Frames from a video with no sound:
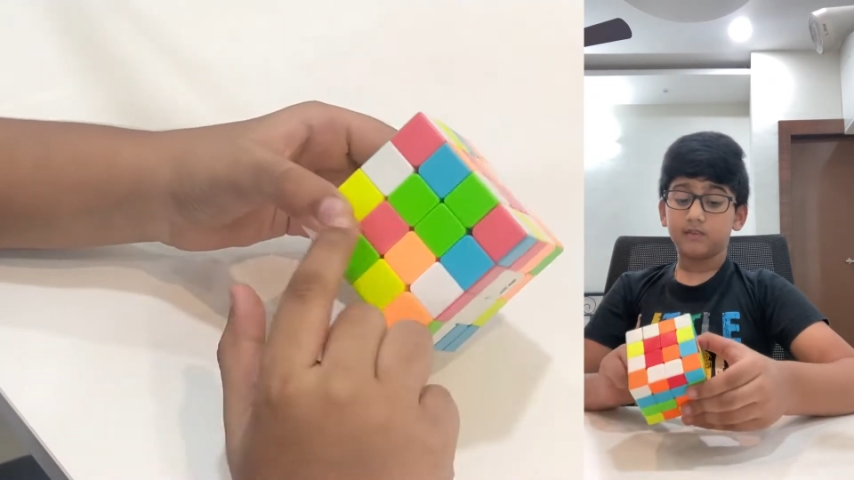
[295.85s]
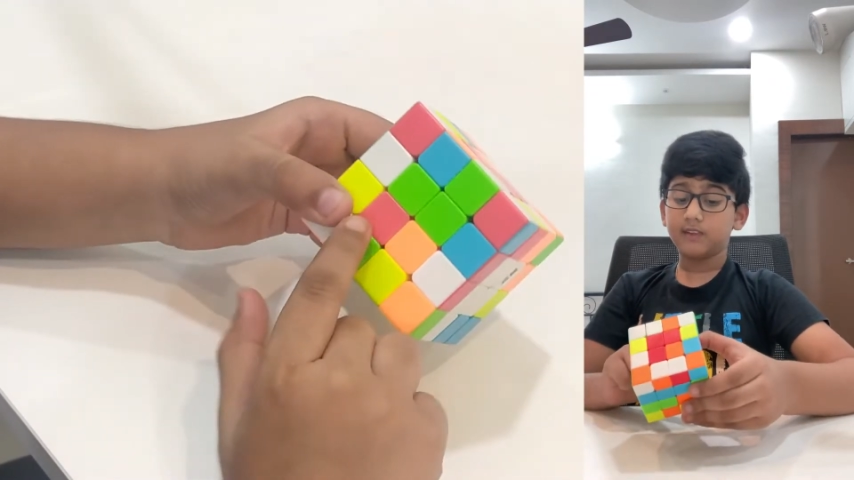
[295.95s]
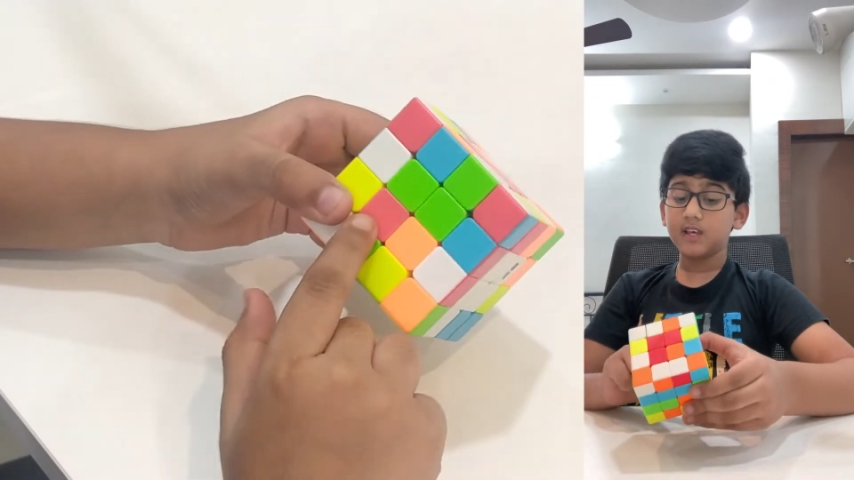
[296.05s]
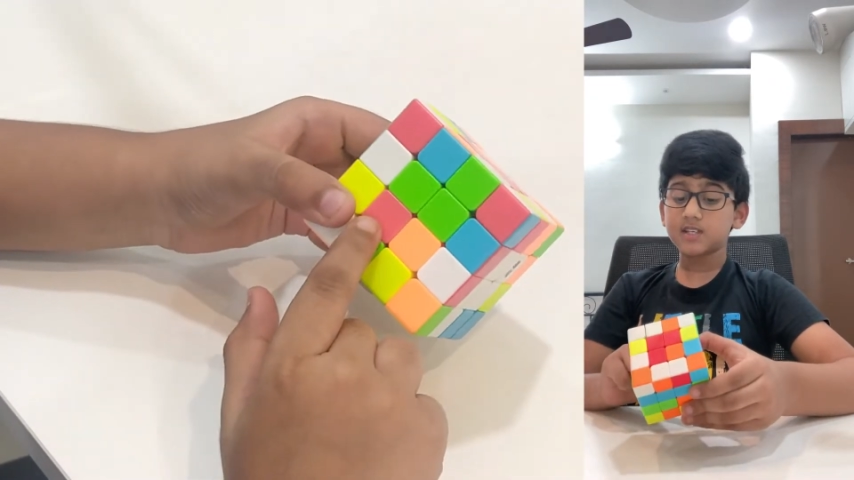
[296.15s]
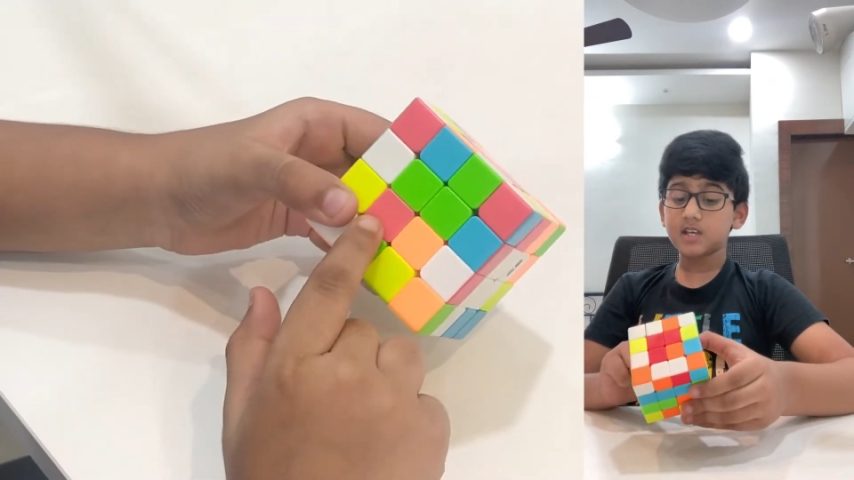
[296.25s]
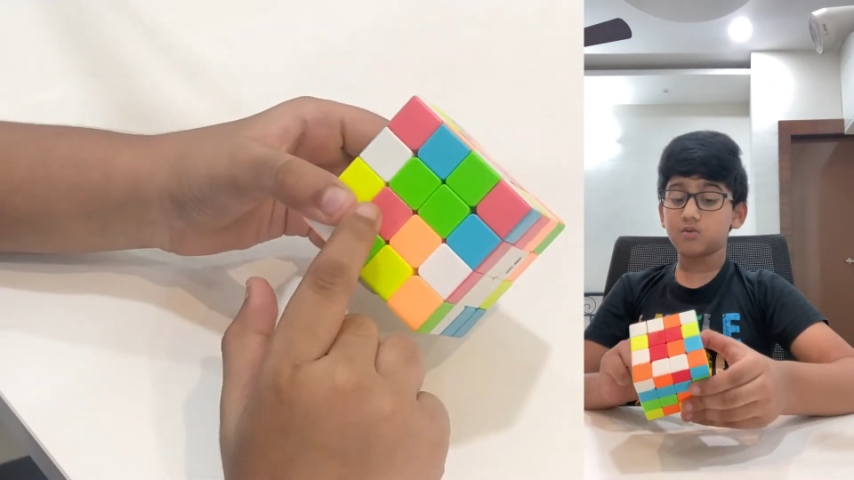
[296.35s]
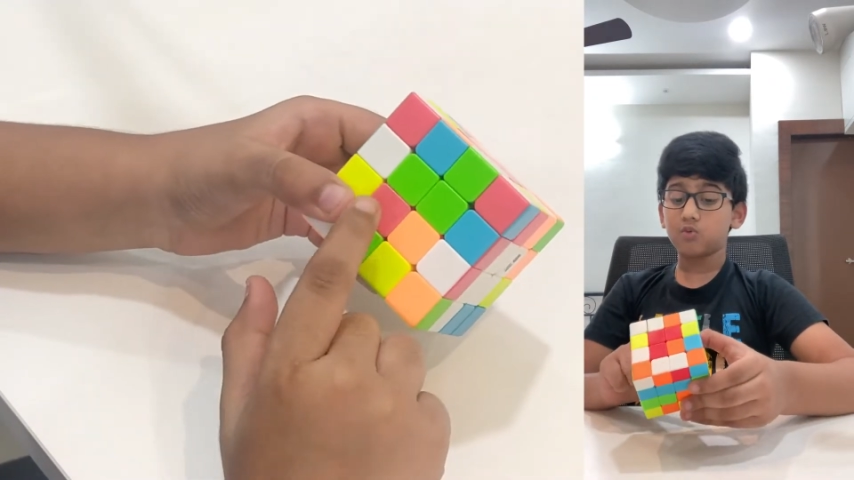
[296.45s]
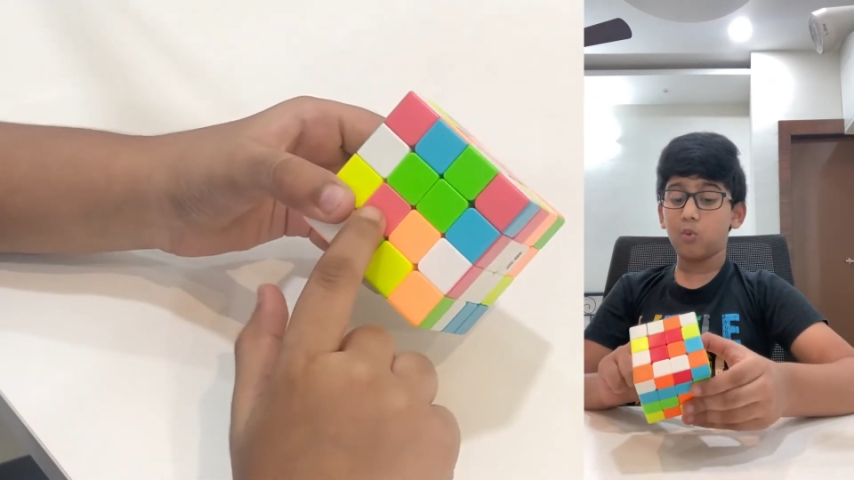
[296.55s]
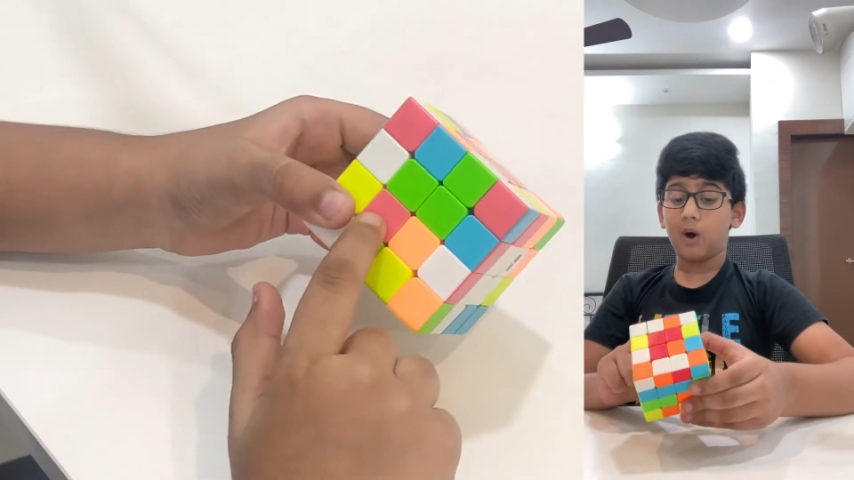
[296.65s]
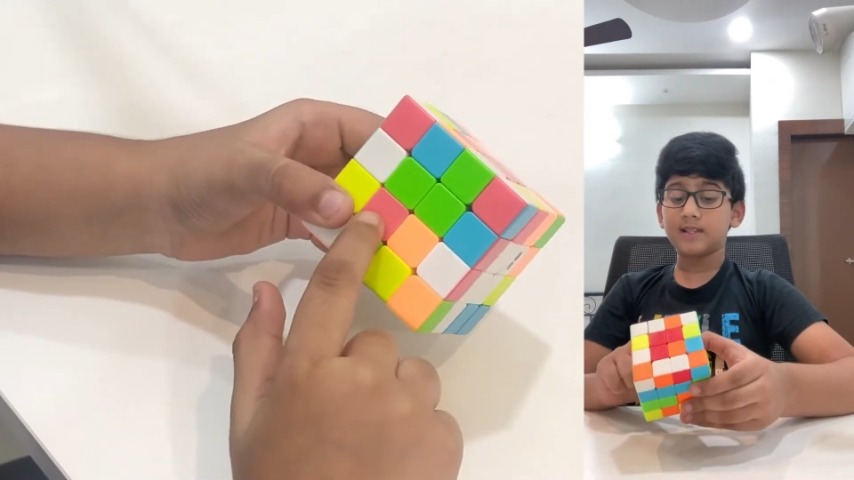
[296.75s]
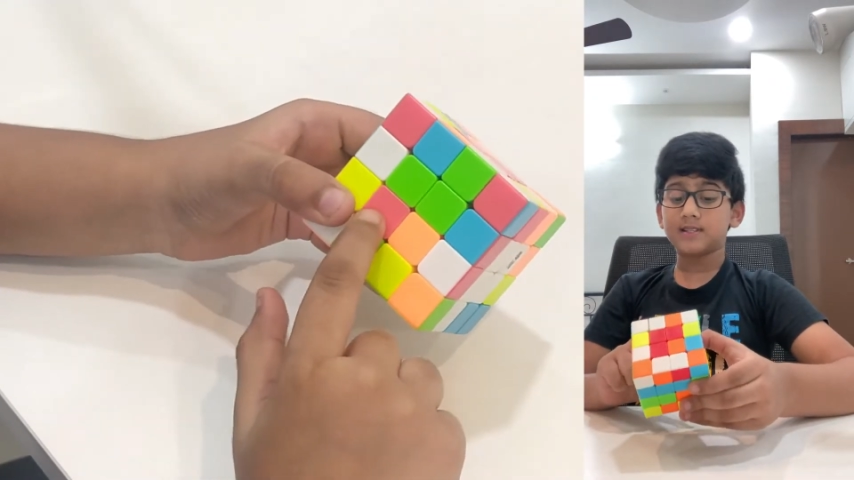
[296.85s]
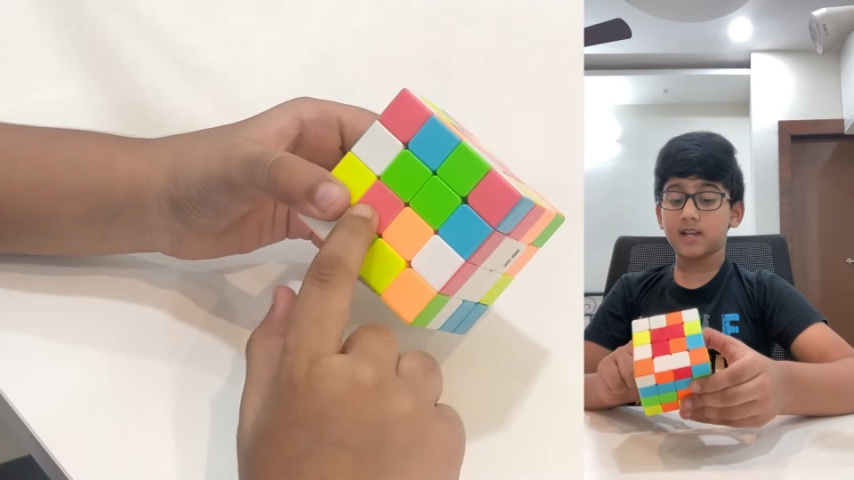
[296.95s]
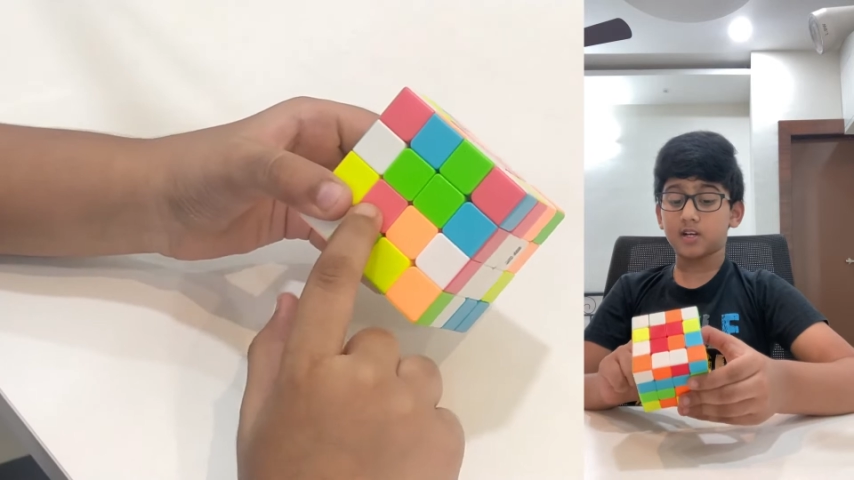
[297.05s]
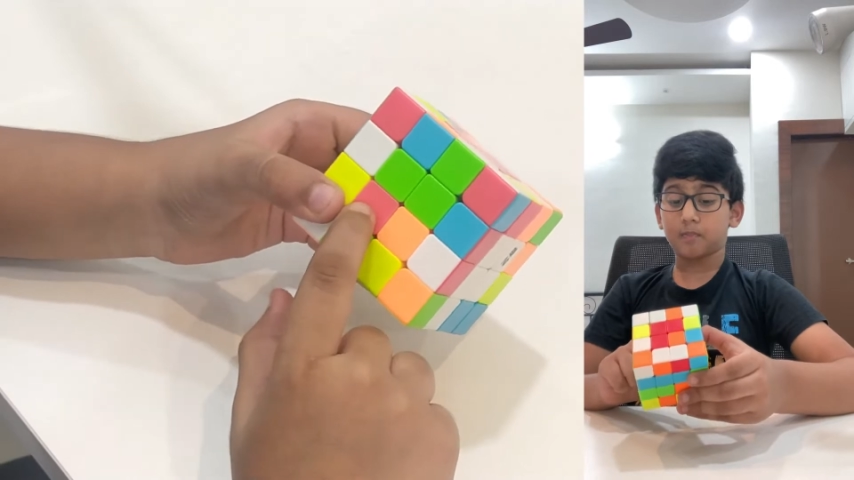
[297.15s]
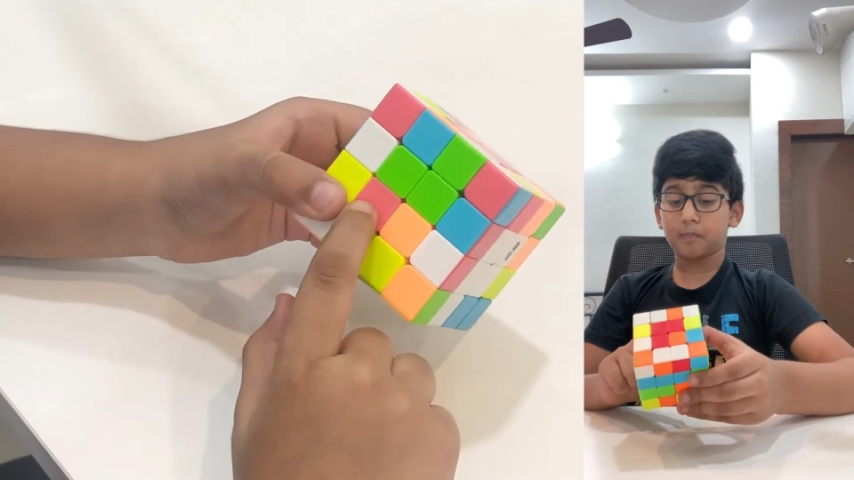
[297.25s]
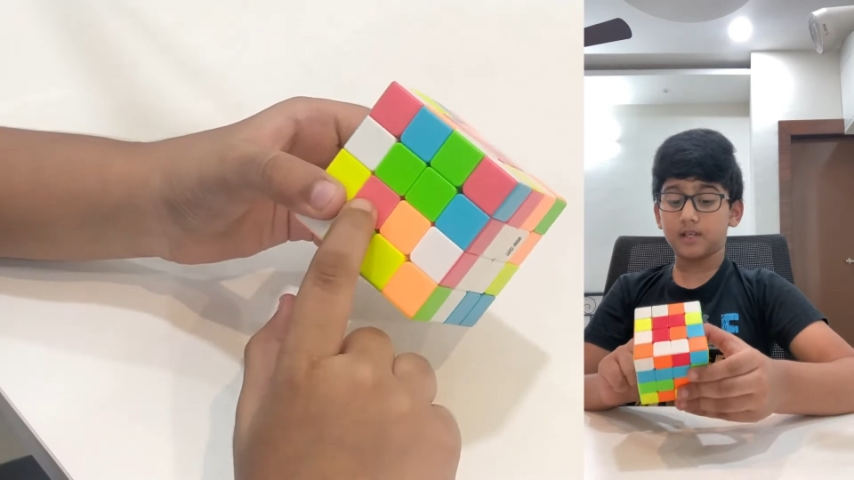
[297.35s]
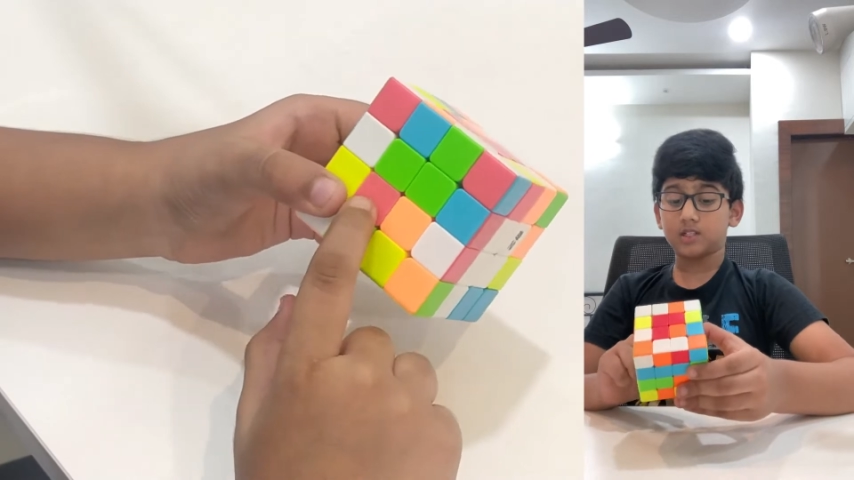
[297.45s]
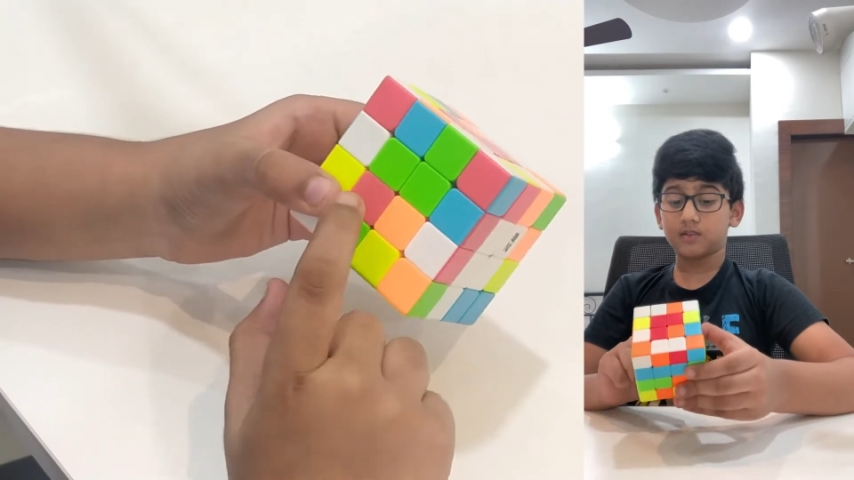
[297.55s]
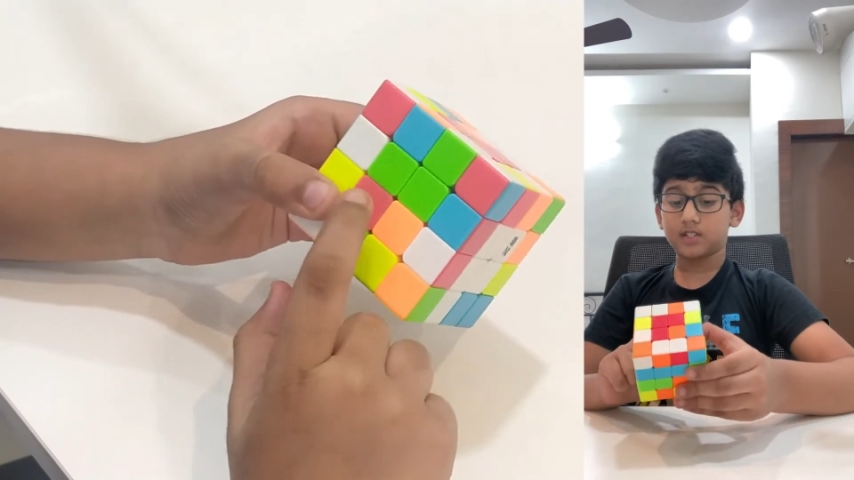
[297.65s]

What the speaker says: This is one centerpiece